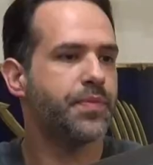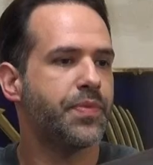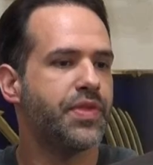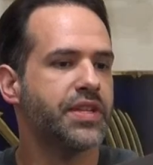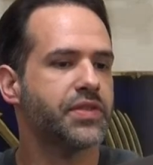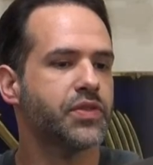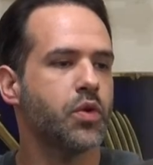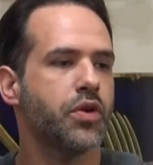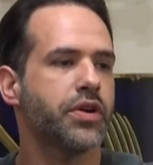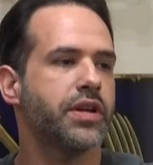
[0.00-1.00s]
This
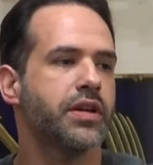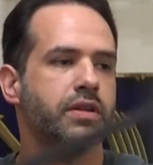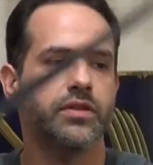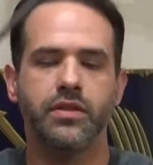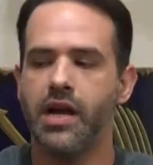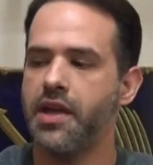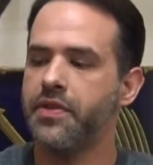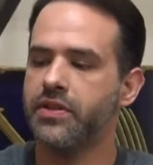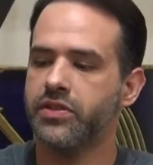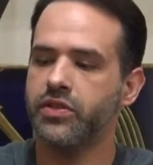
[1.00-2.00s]
sword, I
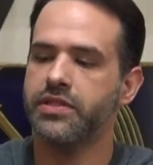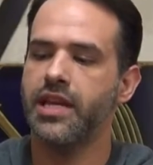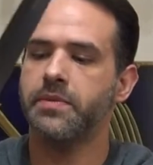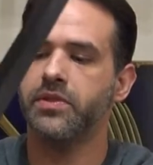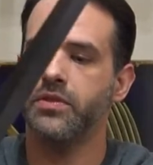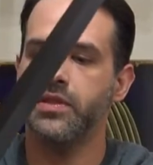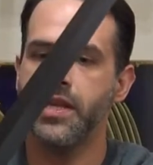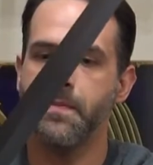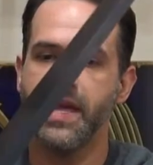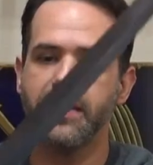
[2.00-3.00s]
think, just looks
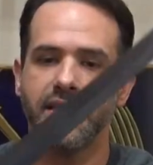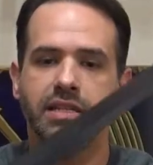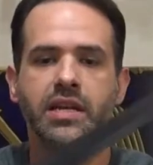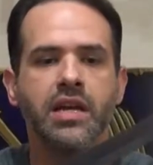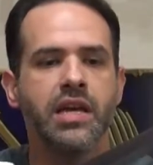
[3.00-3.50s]
absolutely amazing.